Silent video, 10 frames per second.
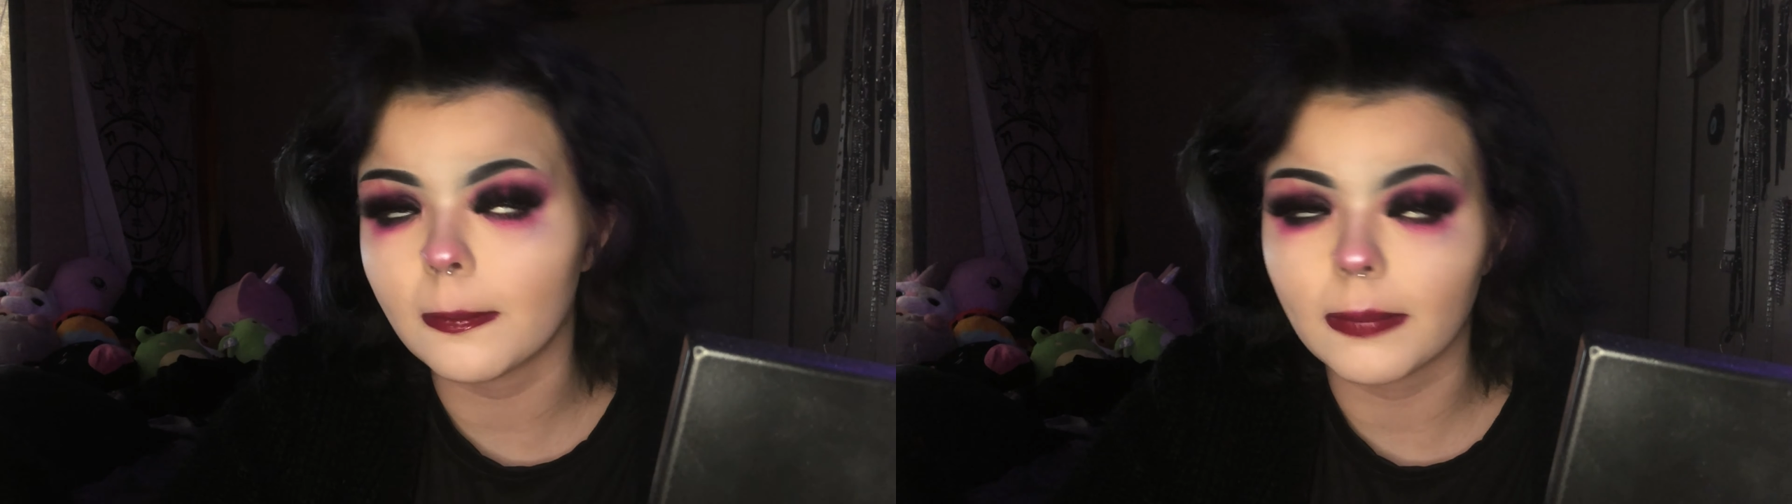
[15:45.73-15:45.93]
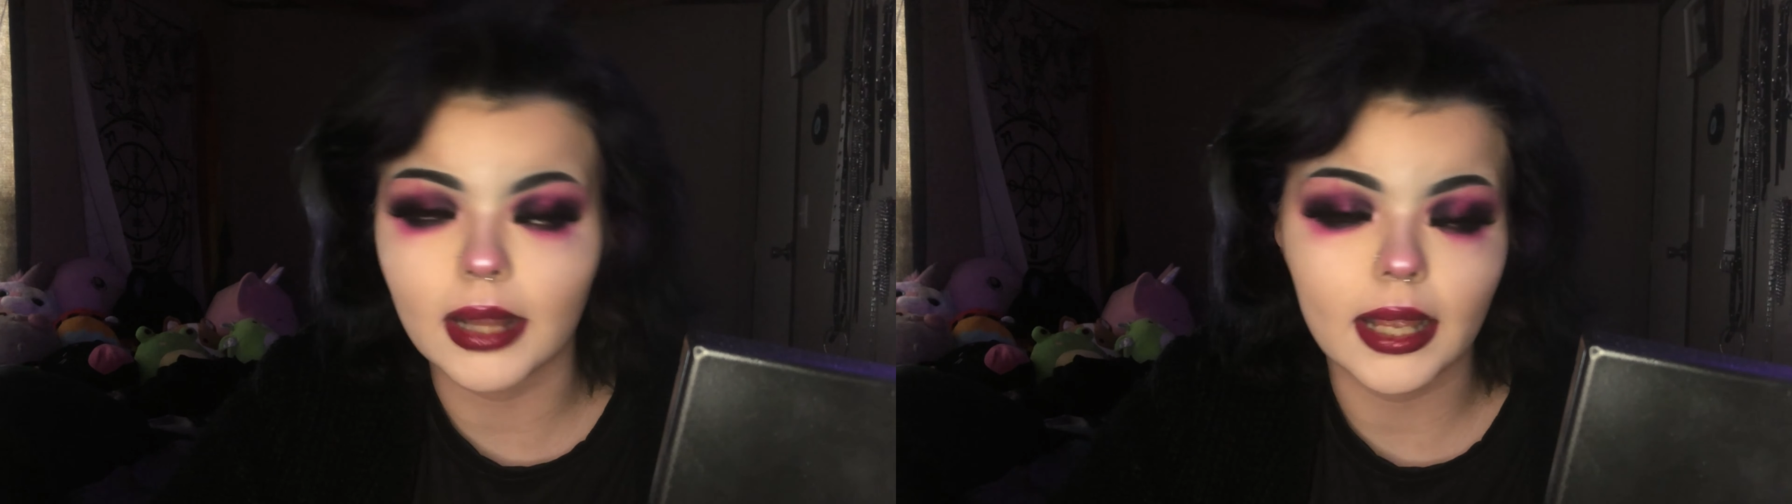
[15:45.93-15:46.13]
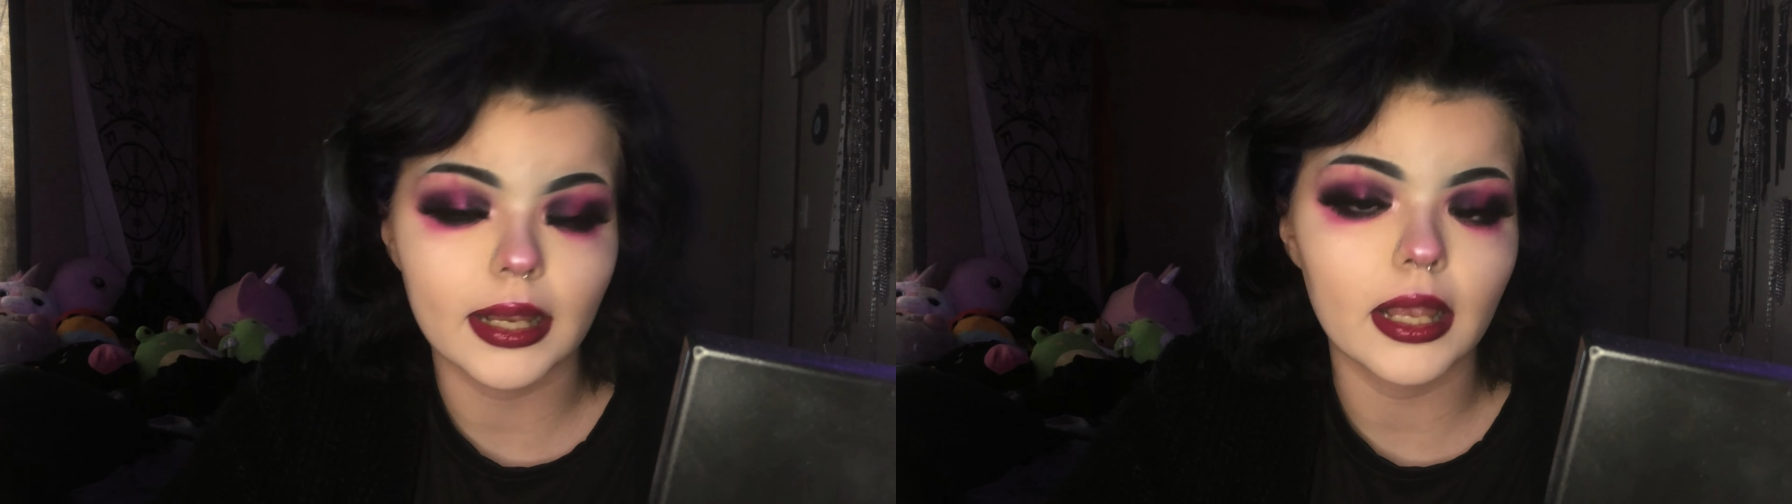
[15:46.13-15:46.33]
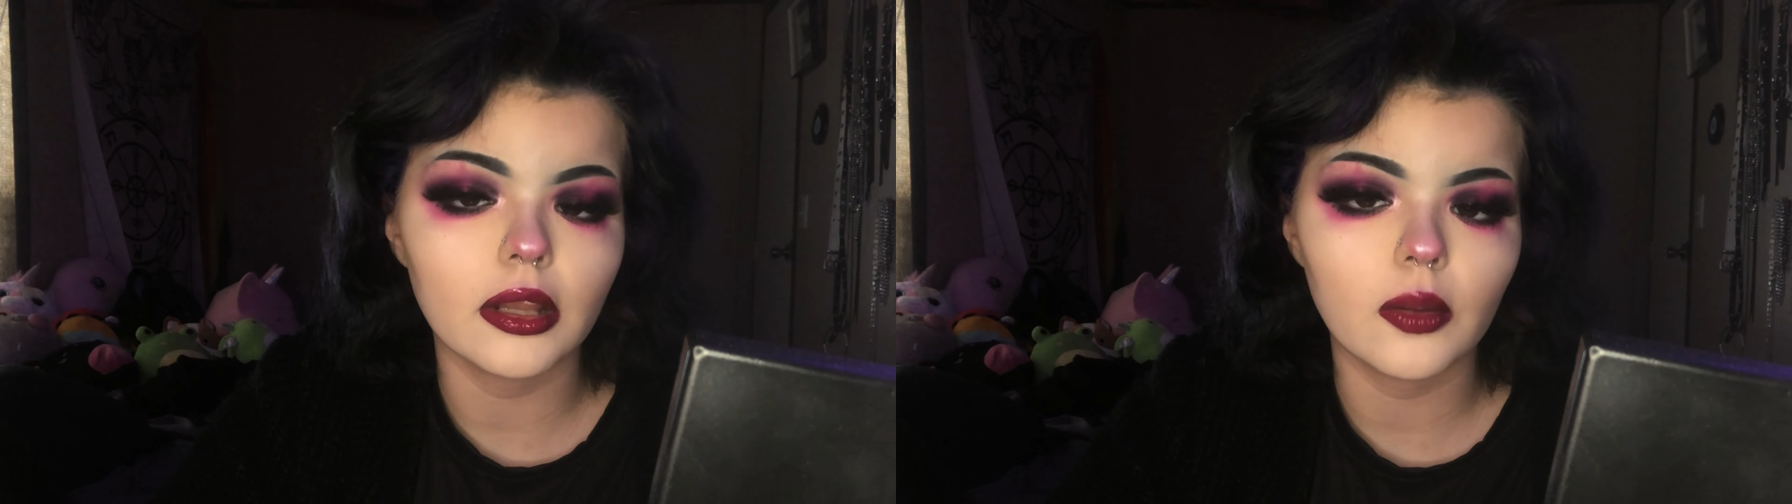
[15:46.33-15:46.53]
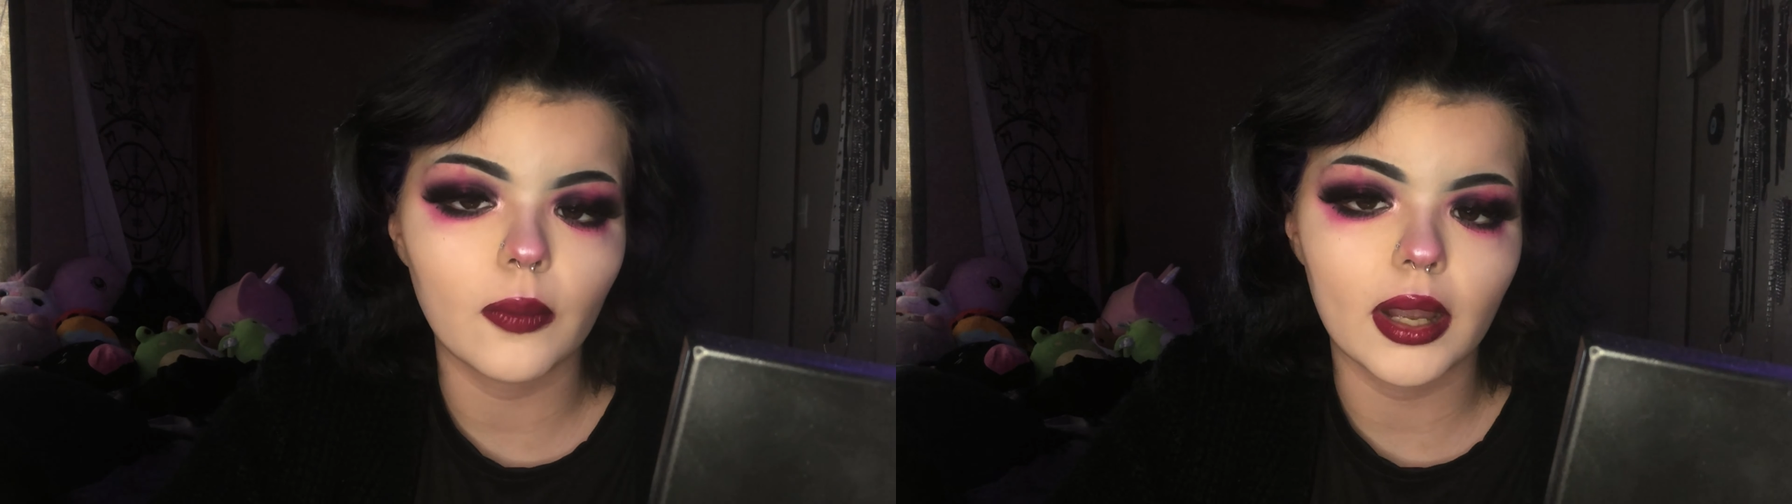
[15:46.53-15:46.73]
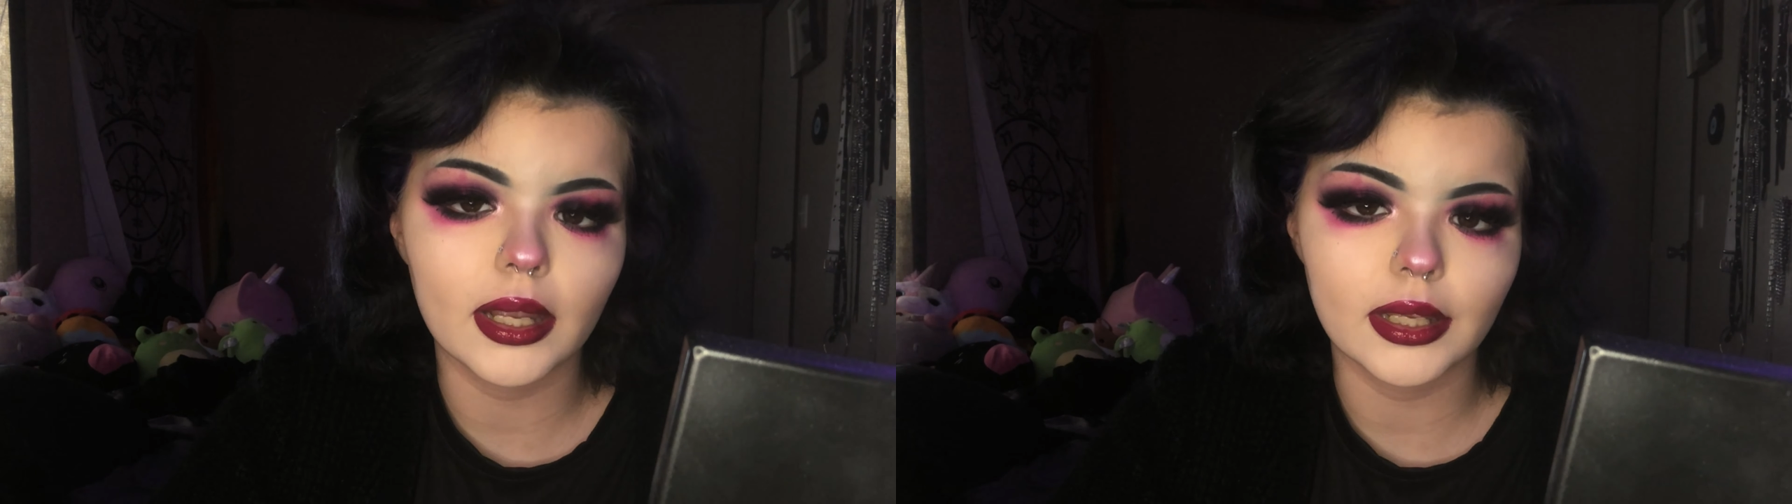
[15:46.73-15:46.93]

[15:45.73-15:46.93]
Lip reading: black halo eye,